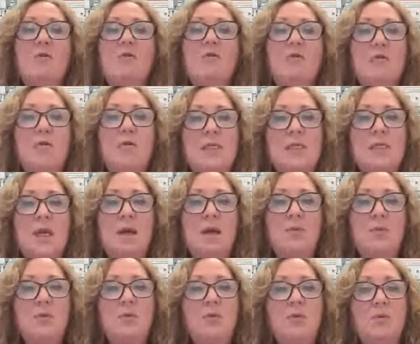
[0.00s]
For
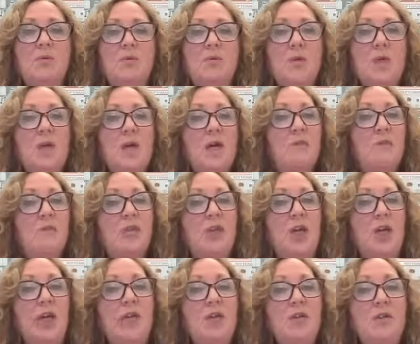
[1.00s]
example, if a
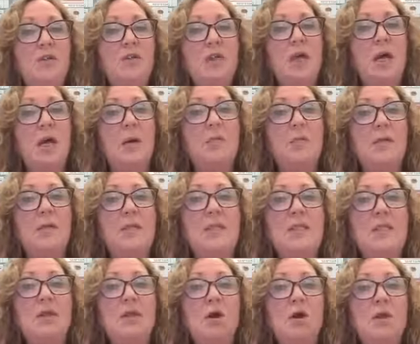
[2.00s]
change in the
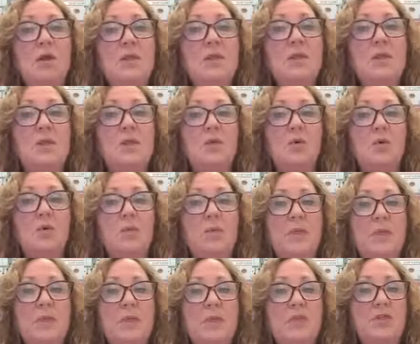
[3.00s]
company's costs or
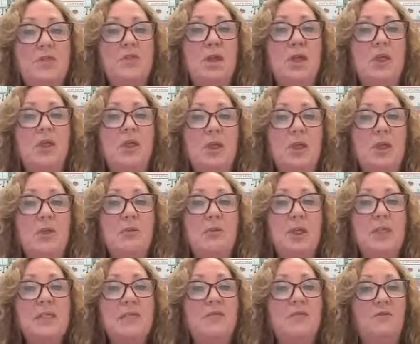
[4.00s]
business structure
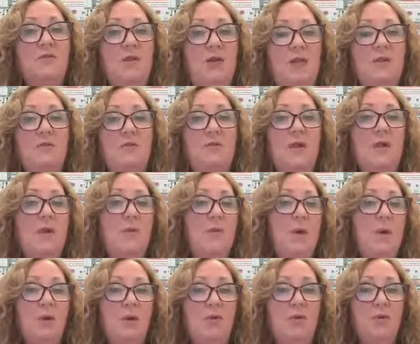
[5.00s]
has affected the
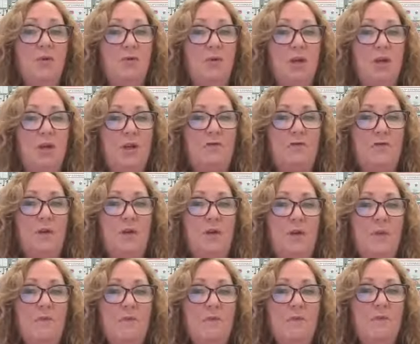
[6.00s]
amount of a credit
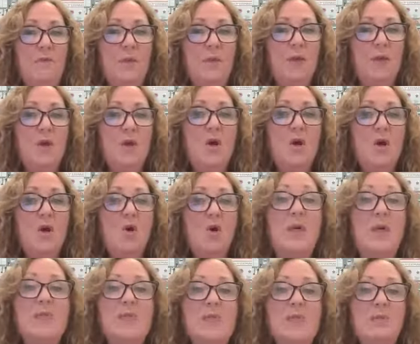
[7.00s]
fee.
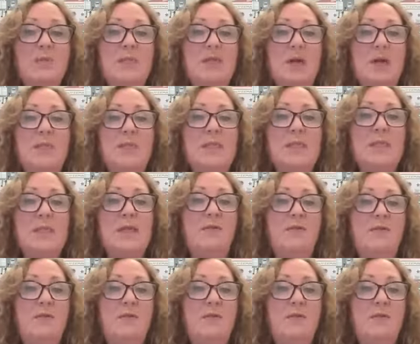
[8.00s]
We sometimes see